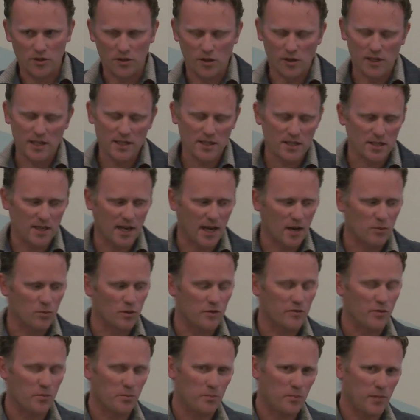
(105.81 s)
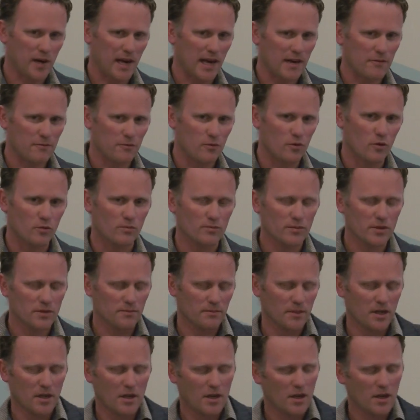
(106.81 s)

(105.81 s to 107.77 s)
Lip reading: So let's start with platforms,